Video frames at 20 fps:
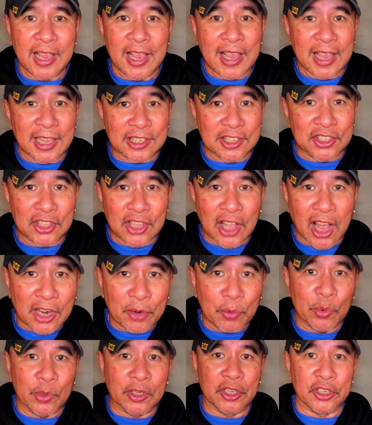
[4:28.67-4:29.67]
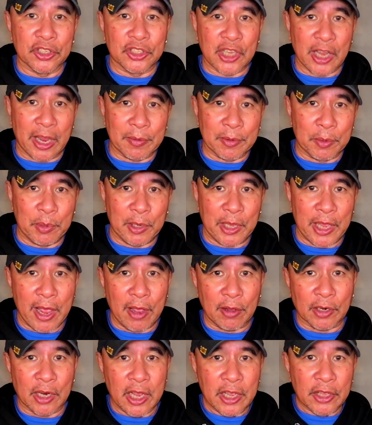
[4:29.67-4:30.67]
It's not a real good time to be out.